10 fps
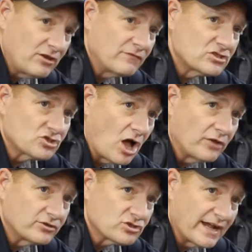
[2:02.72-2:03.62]
you've installed
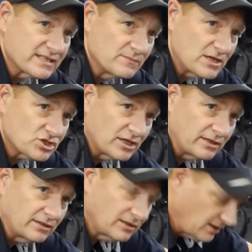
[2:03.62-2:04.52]
the
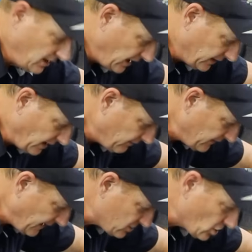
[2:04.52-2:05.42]
transmission and
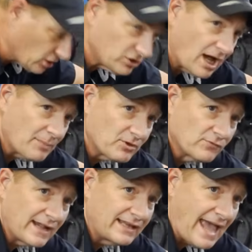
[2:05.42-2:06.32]
everything is hooked up, you're
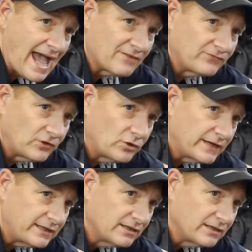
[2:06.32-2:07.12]
ready to add fluid.